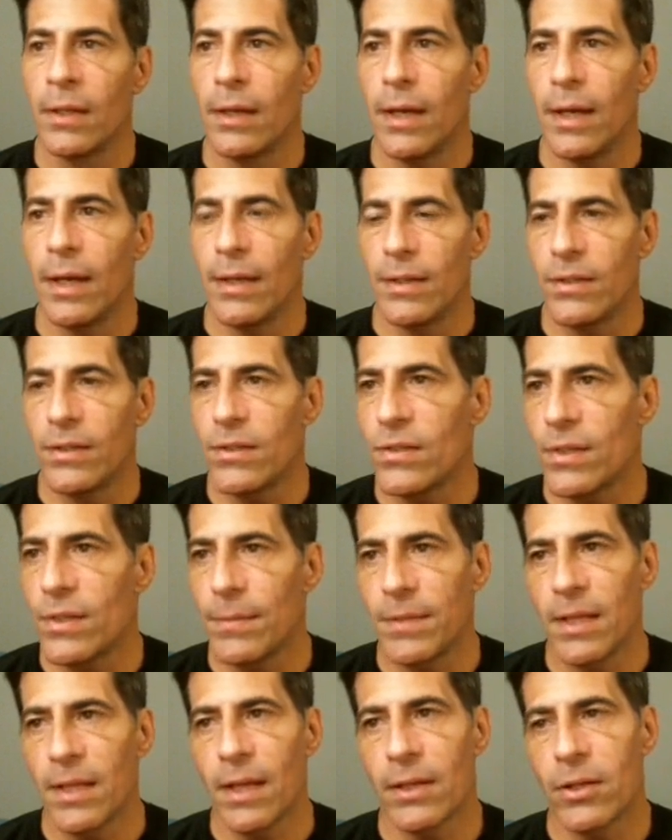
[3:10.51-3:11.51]
Uh, this is
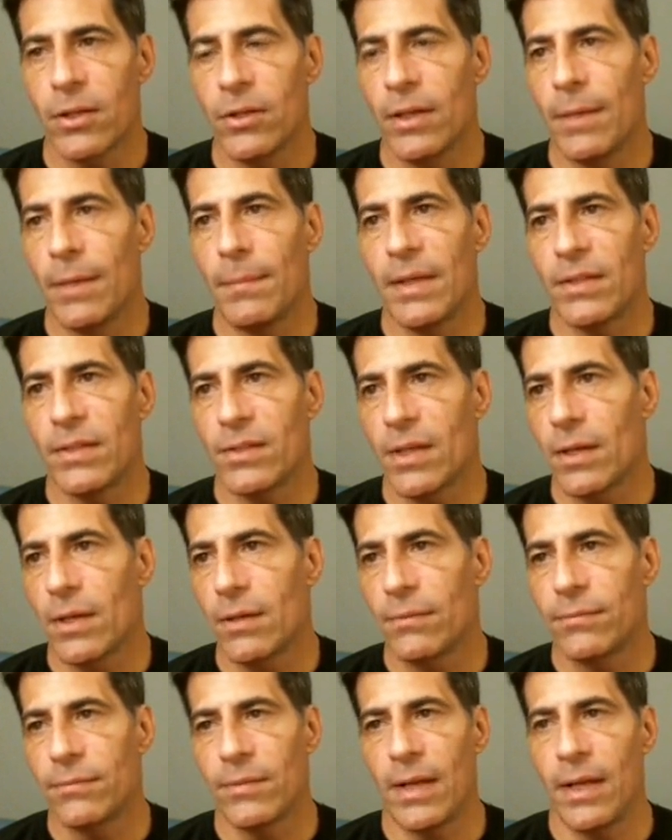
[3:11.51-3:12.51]
something I coded up
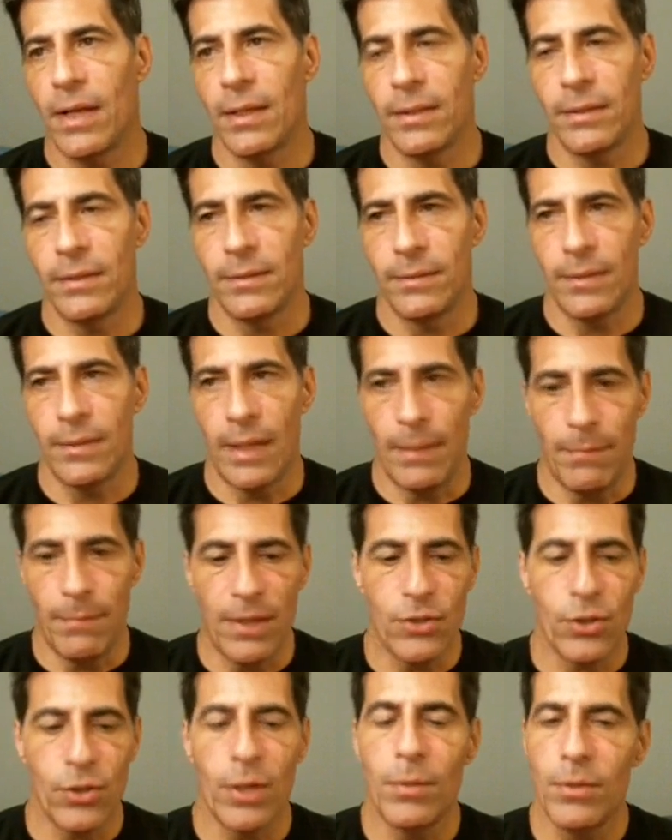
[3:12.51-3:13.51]
myself. I, I
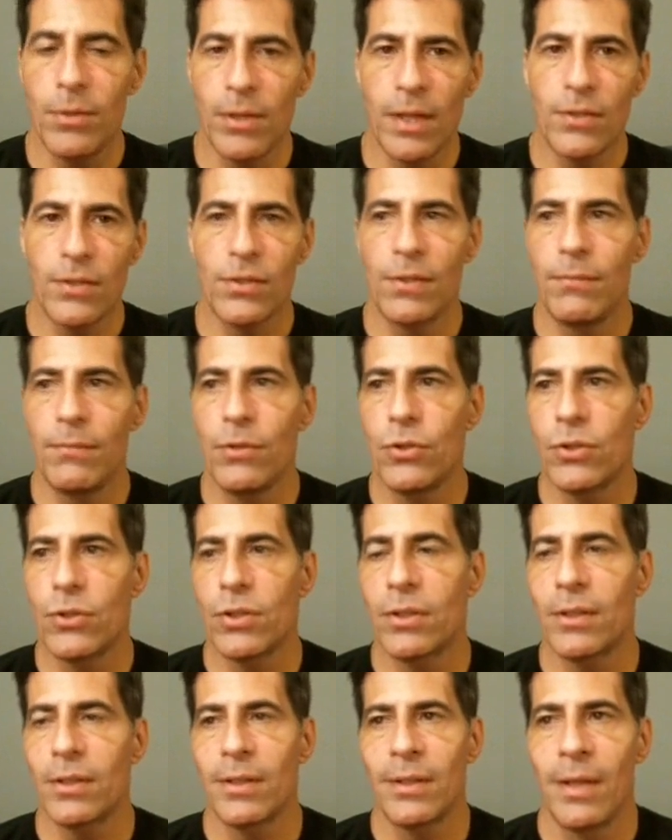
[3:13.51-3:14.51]
may share it with you guys in the
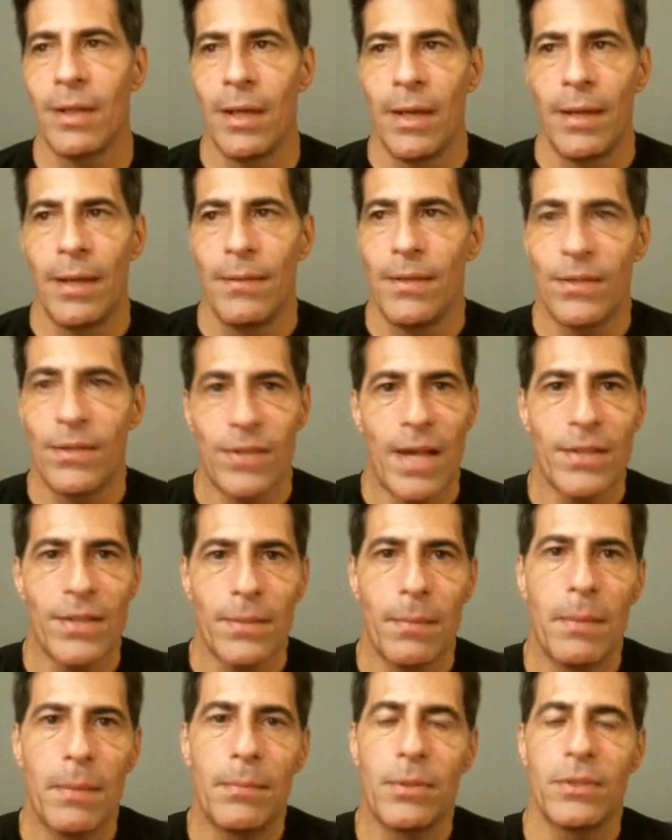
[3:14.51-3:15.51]
future. This
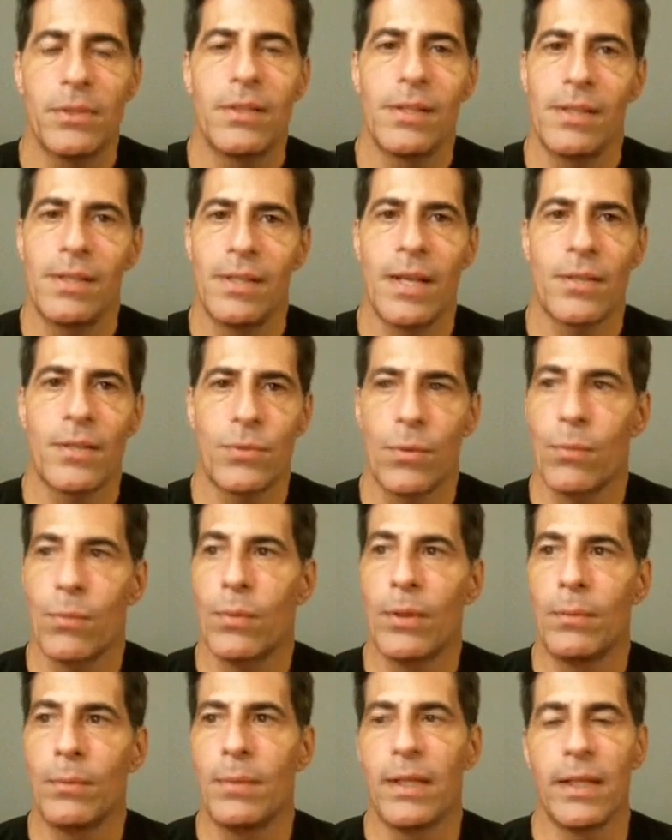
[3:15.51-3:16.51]
hasn't been put to the test with
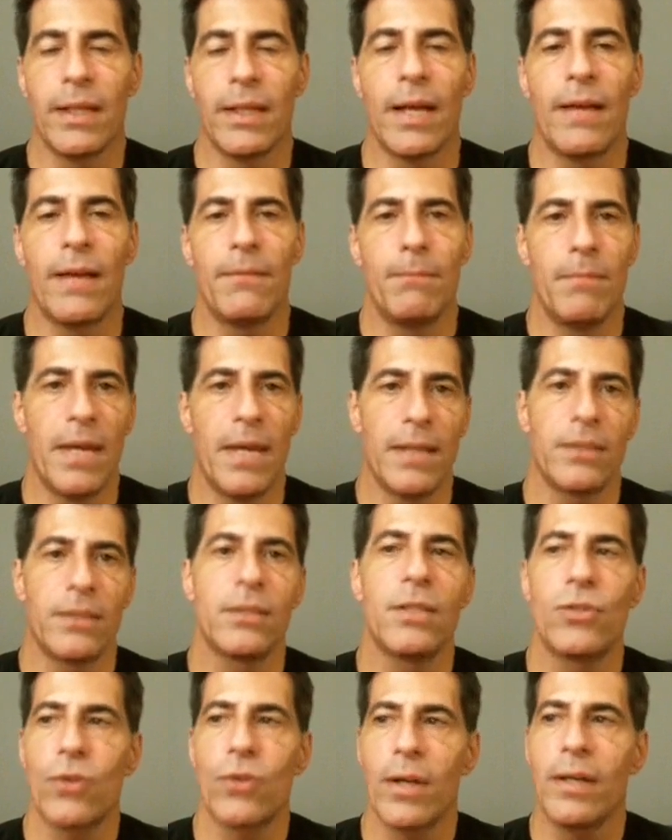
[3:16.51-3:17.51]
real money. I've
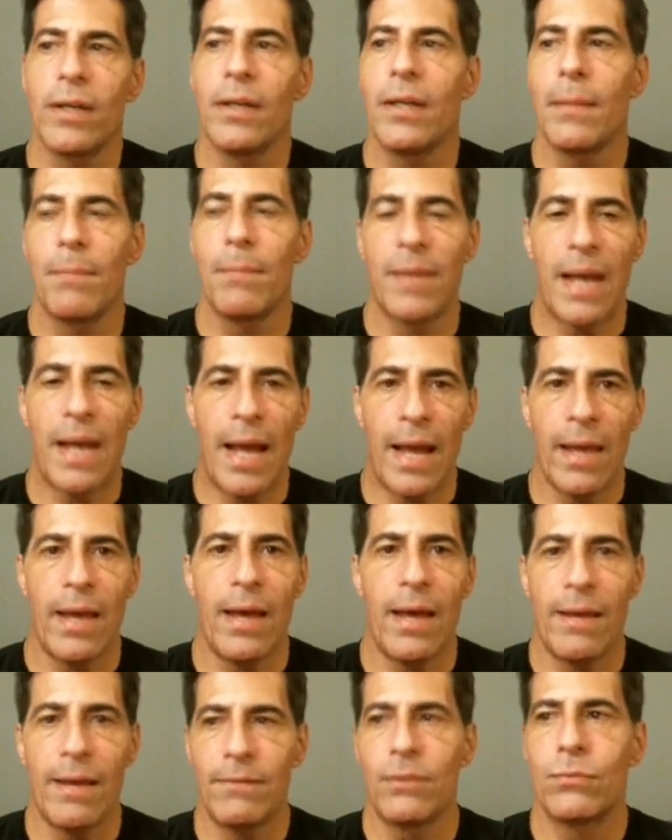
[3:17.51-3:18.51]
manually traded it, but I
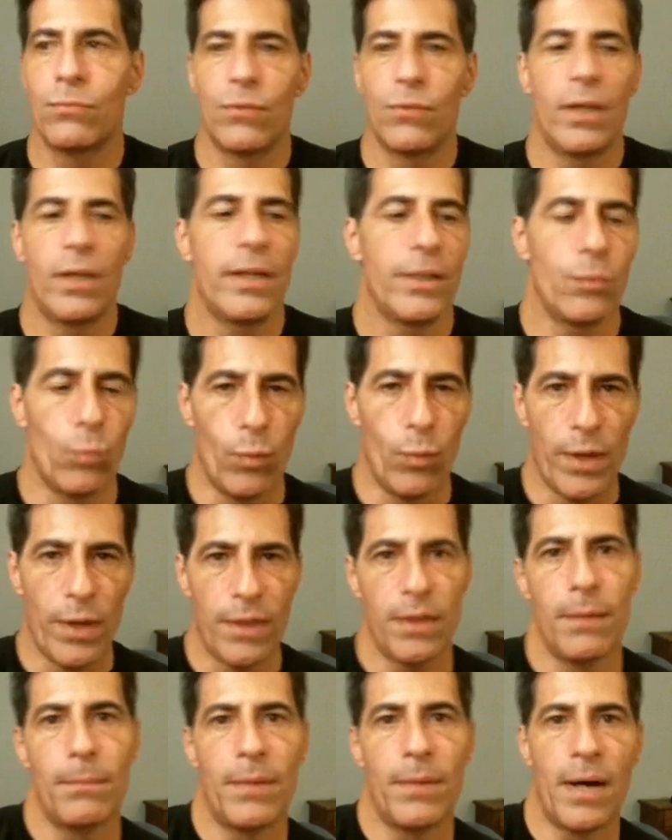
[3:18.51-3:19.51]
haven't run it
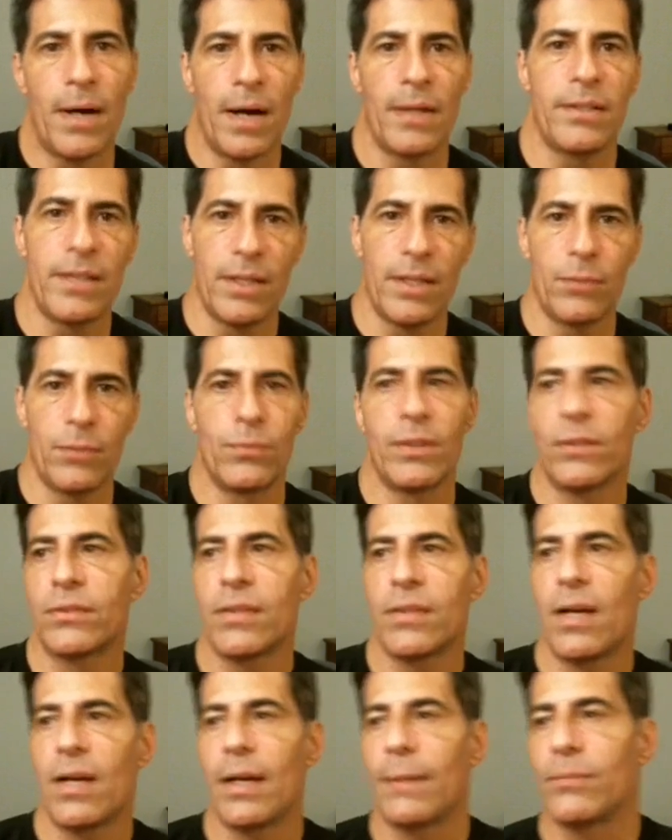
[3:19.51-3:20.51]
with the bot in real
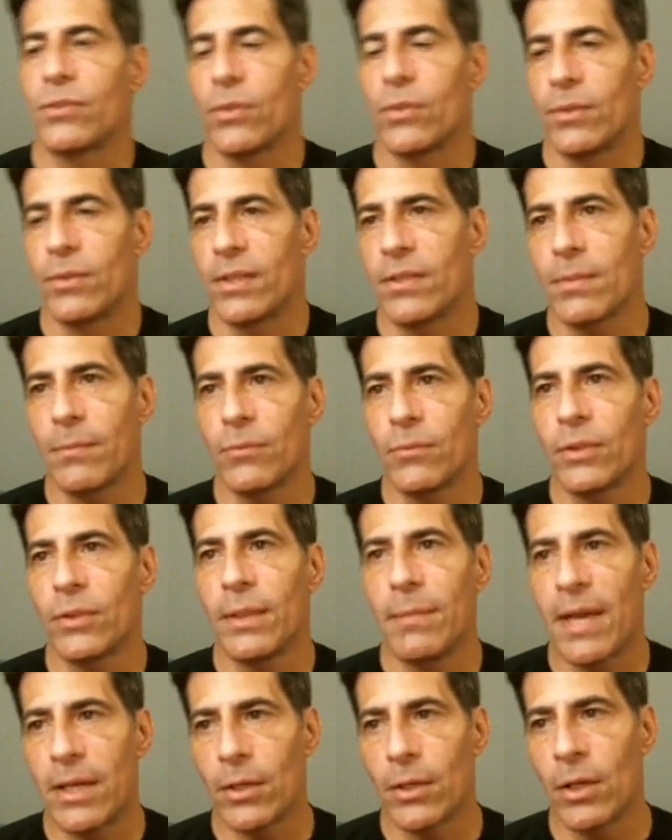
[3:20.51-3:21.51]
time. So it doesn't really
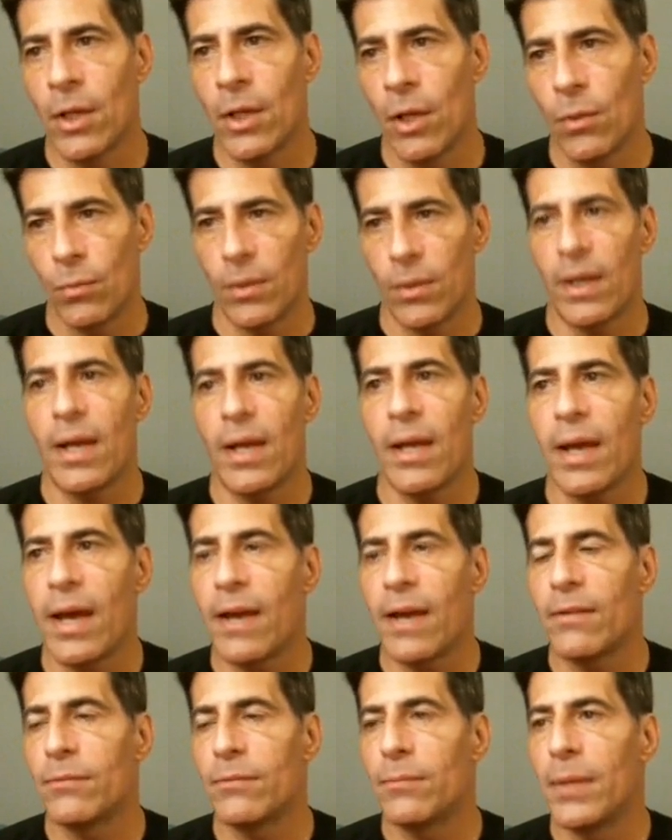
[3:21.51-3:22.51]
matter what I
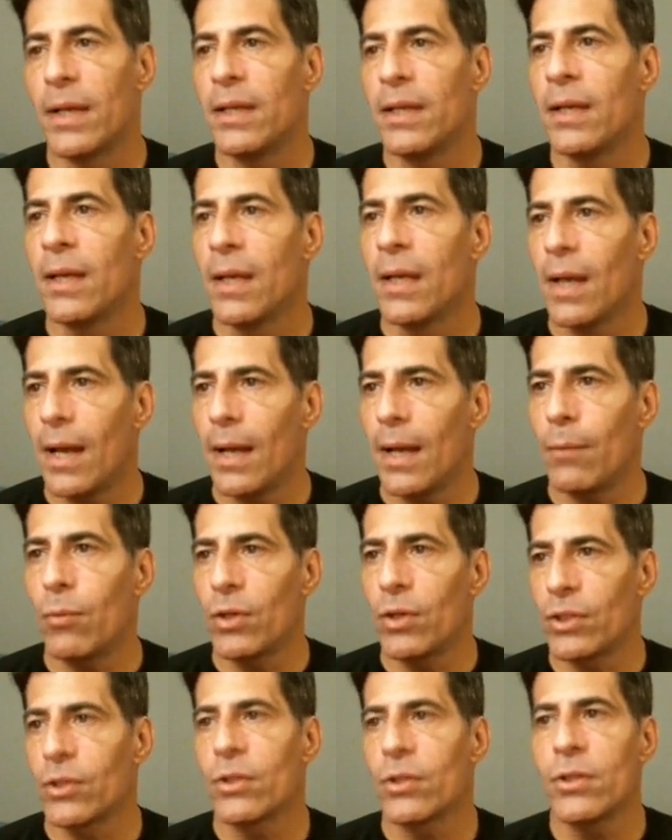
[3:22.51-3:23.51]
have, but I
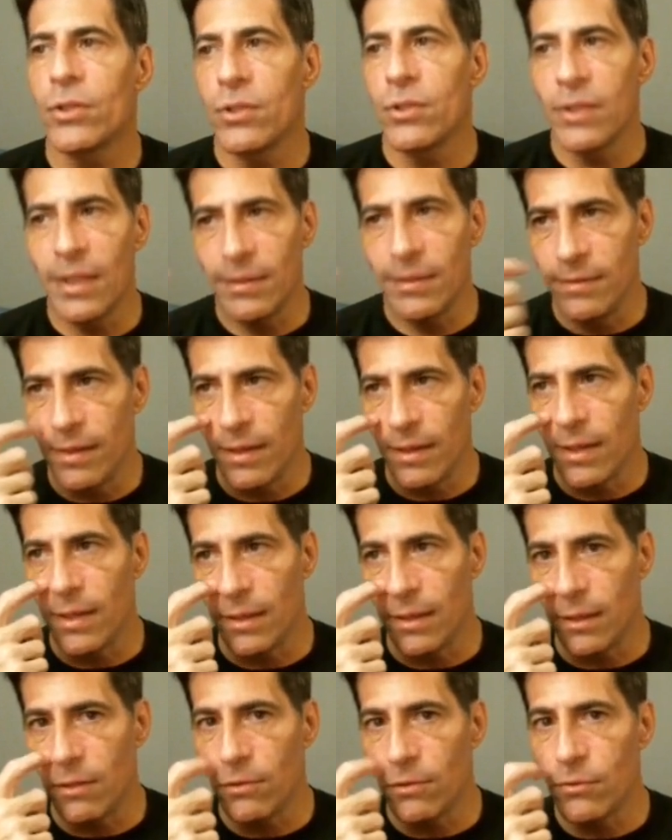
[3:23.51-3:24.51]
want to encourage you to dig in
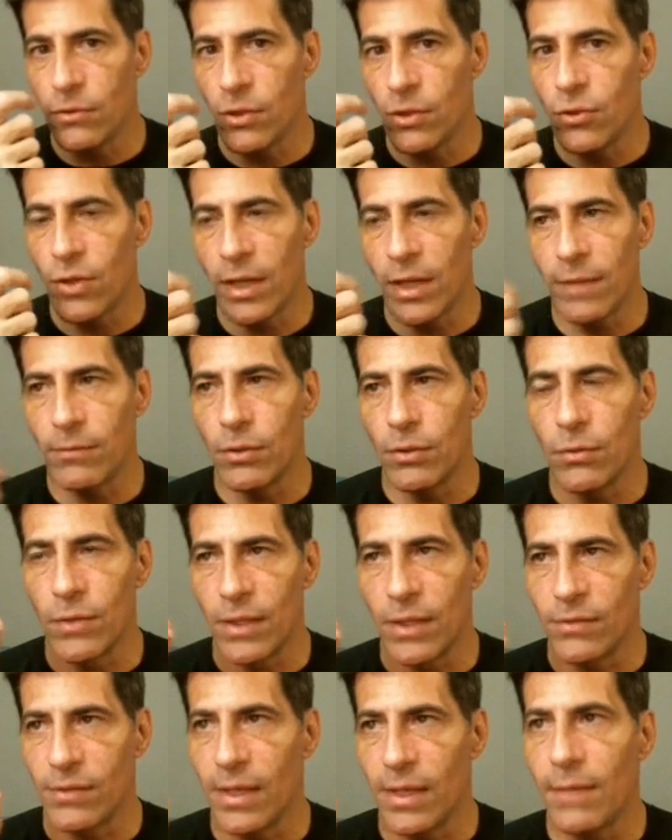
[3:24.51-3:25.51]
and get used to TradingView
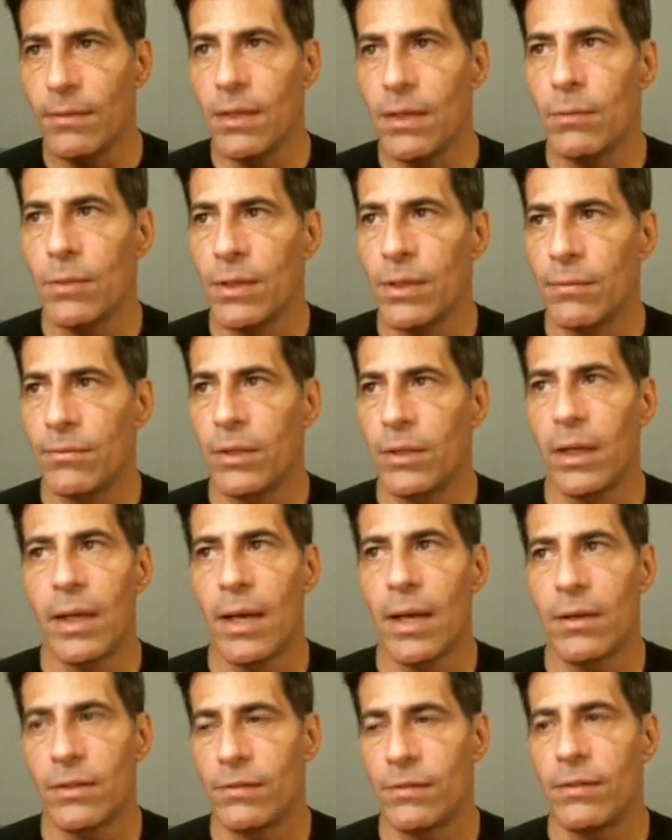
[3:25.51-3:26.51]
because even with a free
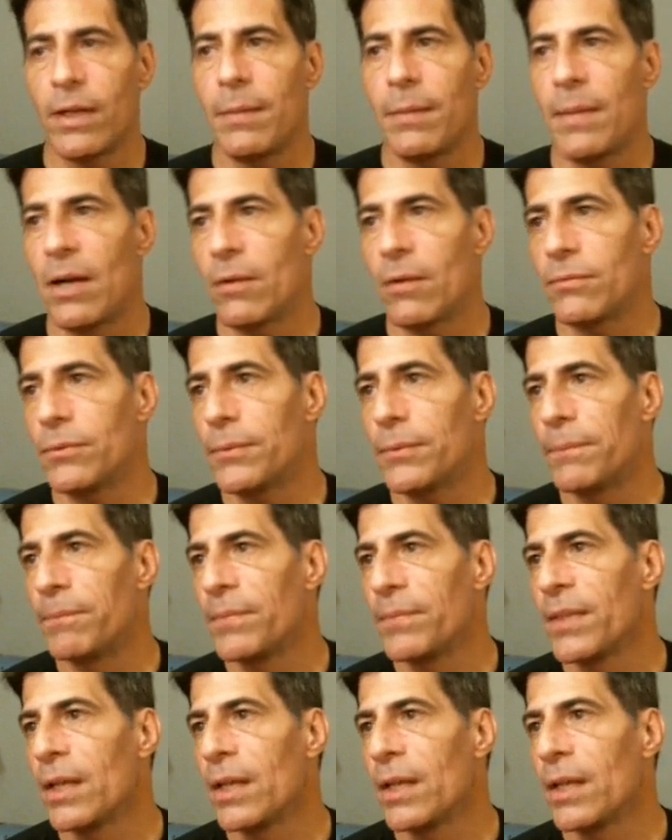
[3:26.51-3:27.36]
account, it's very powerful.